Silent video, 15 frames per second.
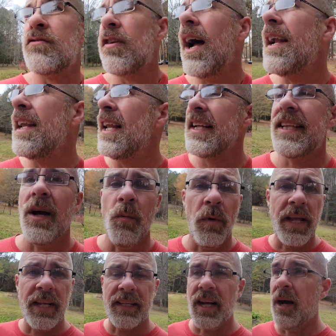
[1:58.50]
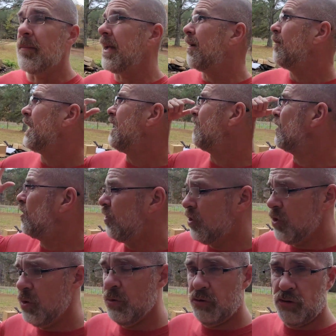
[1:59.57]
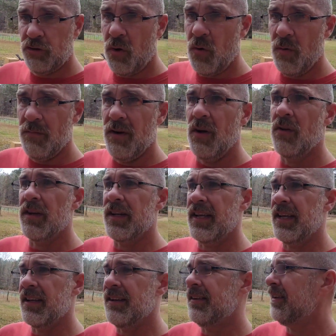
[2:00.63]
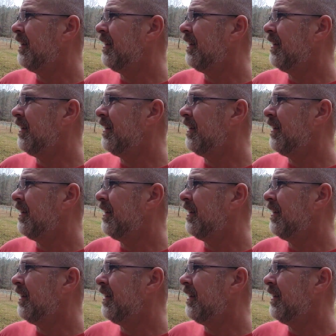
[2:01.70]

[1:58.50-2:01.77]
trying to let that wind calm down. We have a huge storm rolling in.